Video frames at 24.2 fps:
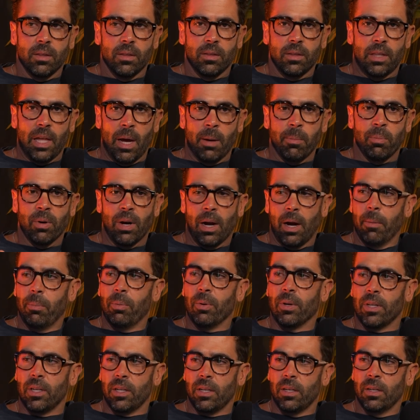That
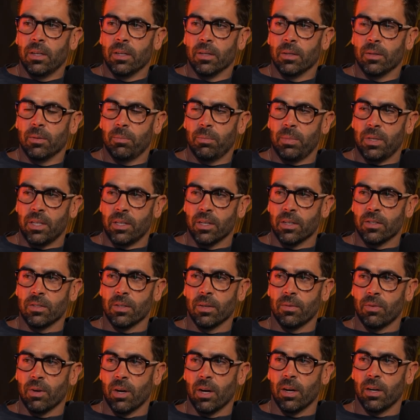property, because
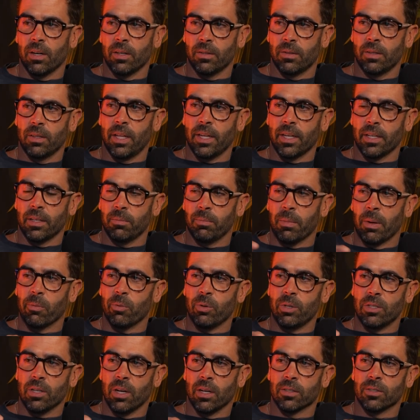of our, like, remember
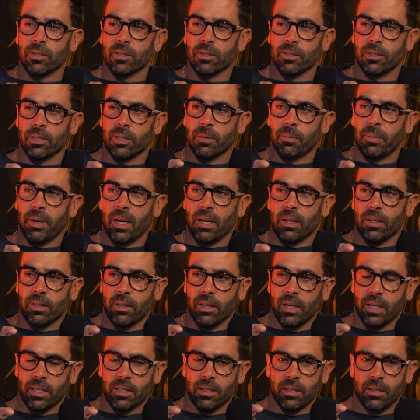we talked earlier about
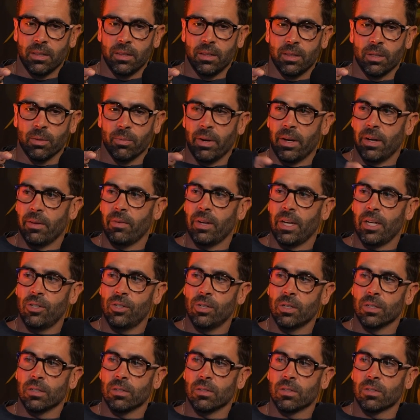like the
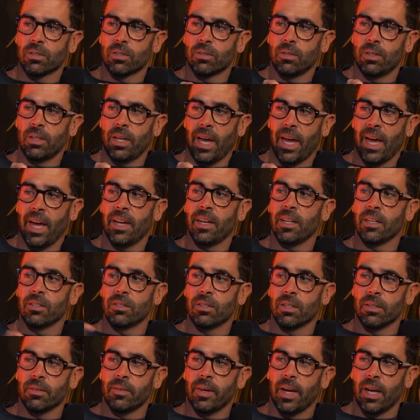renovations adding
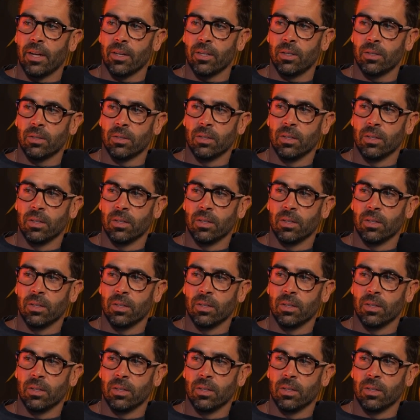to the value?